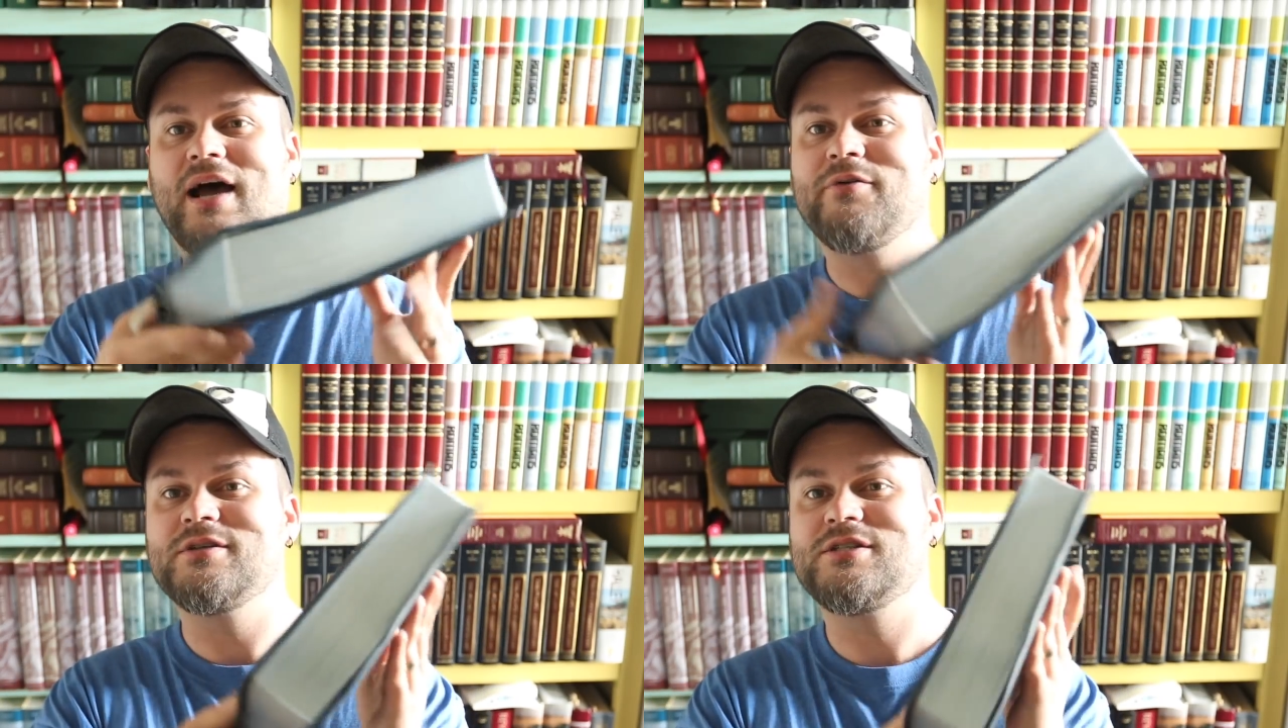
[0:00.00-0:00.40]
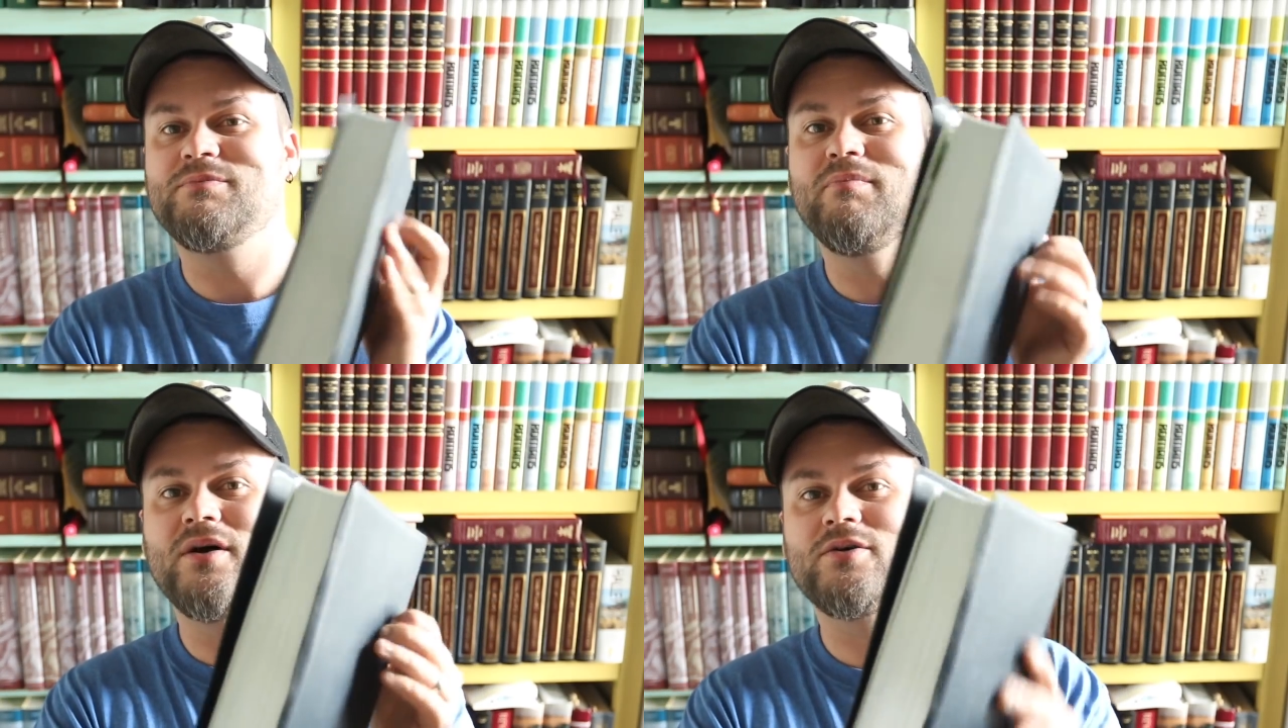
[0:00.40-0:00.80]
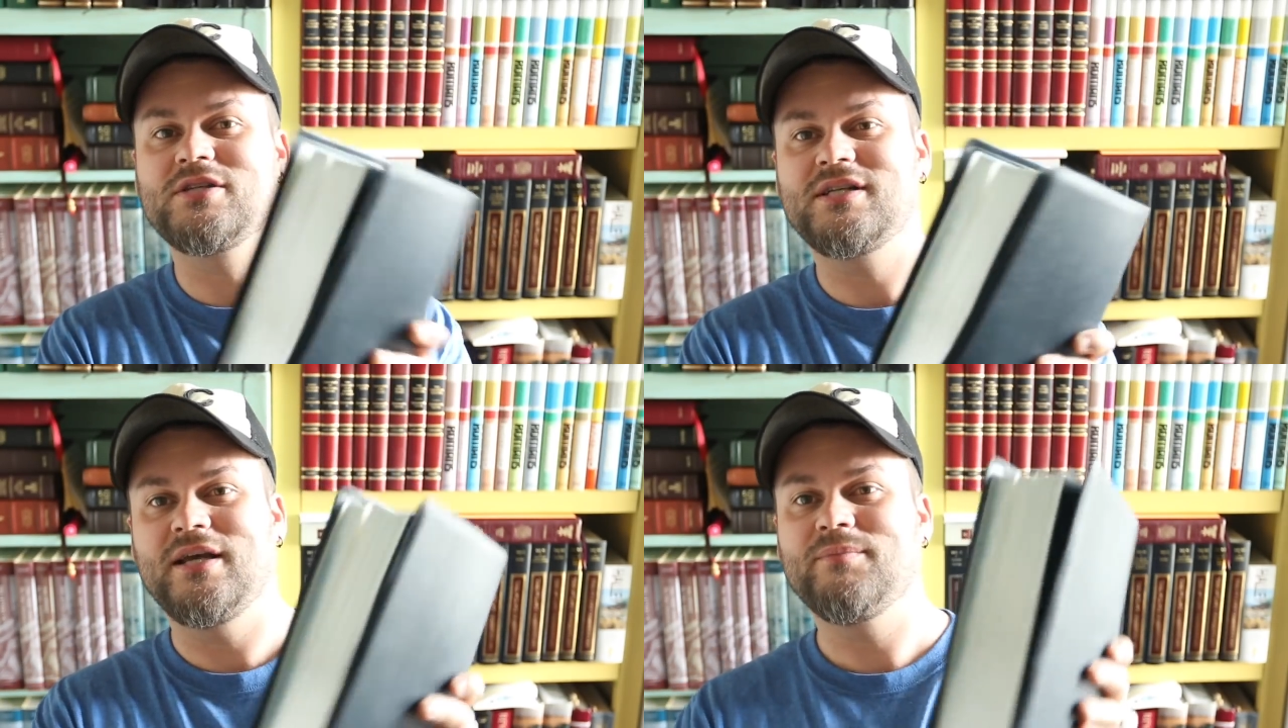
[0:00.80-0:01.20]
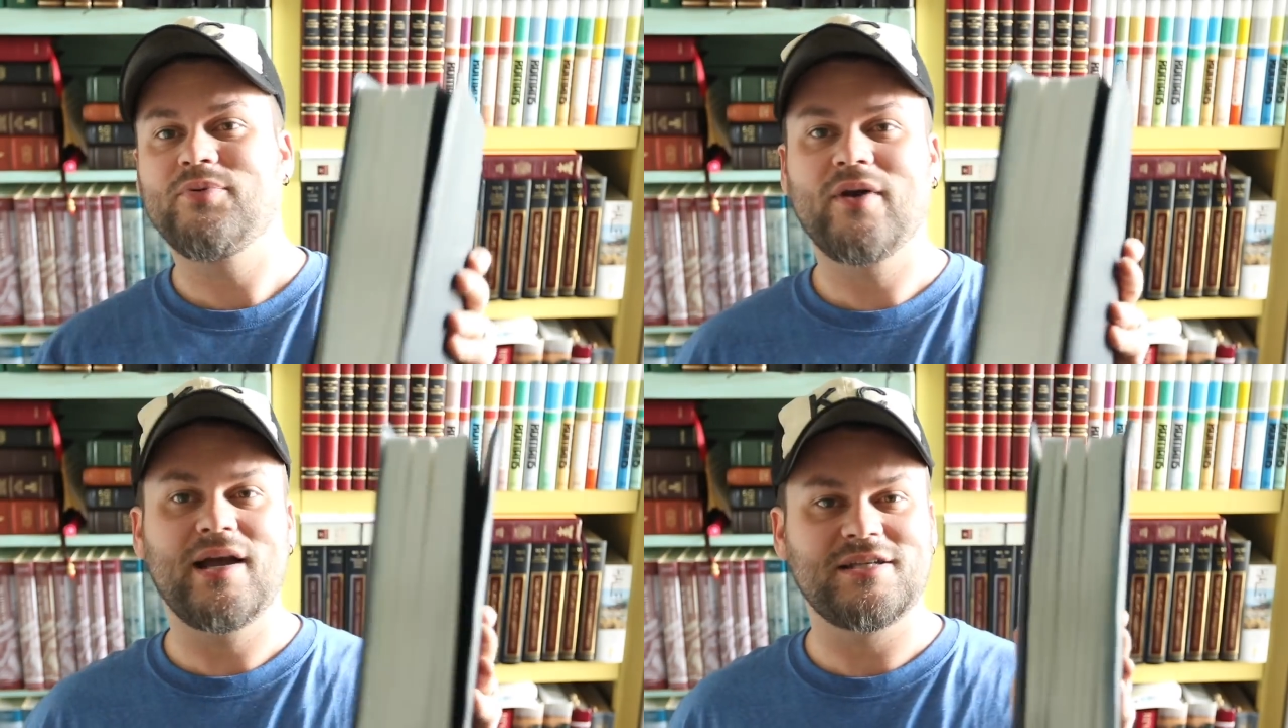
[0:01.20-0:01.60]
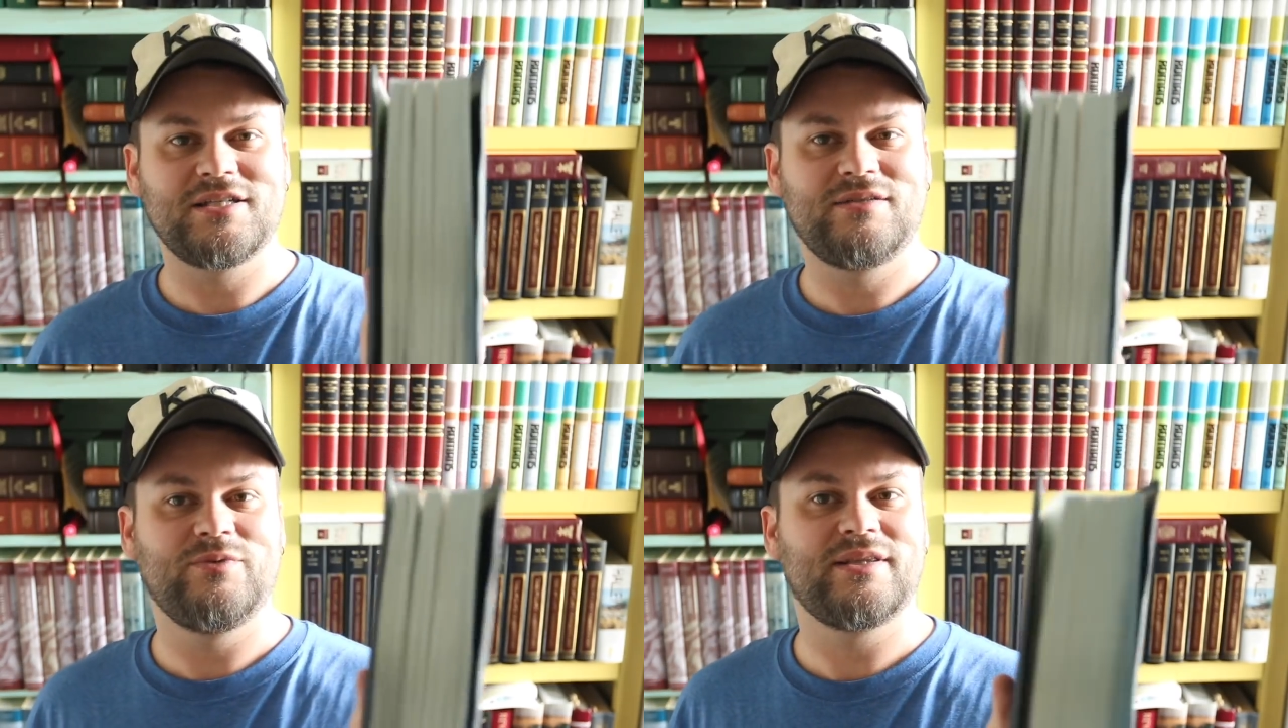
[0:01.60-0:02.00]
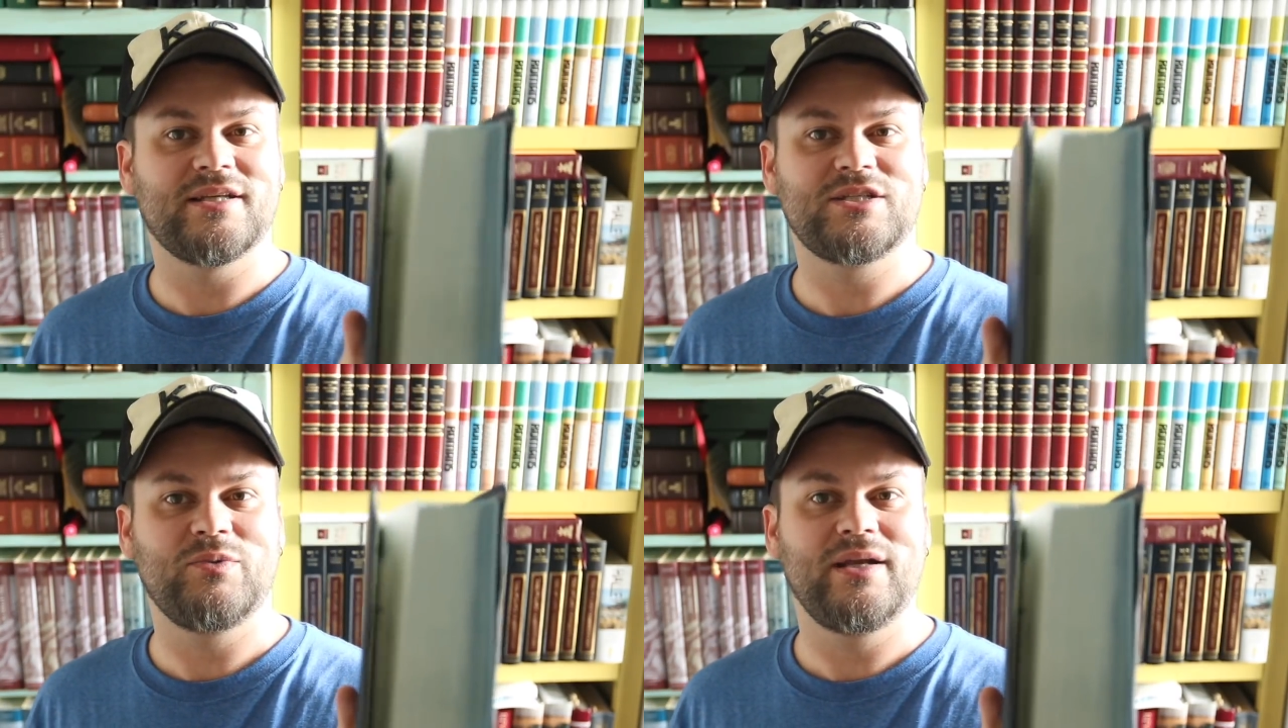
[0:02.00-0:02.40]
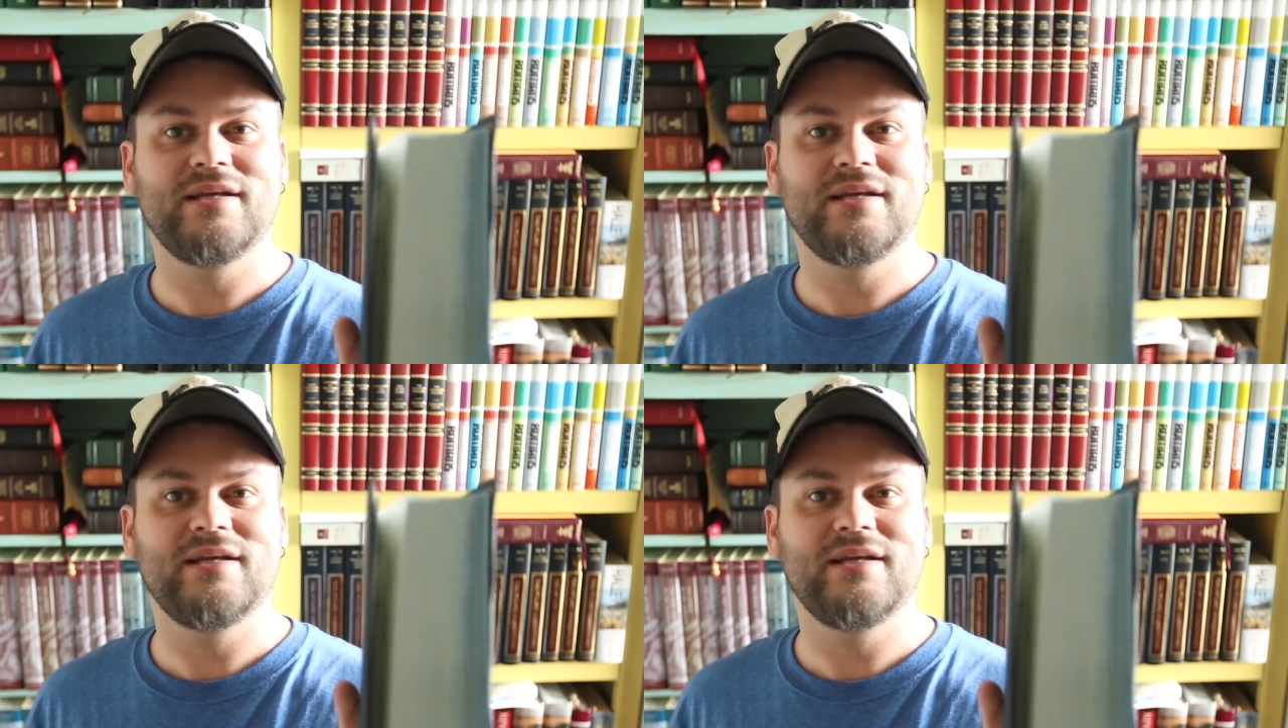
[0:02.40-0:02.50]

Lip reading: I was most impressed with this one.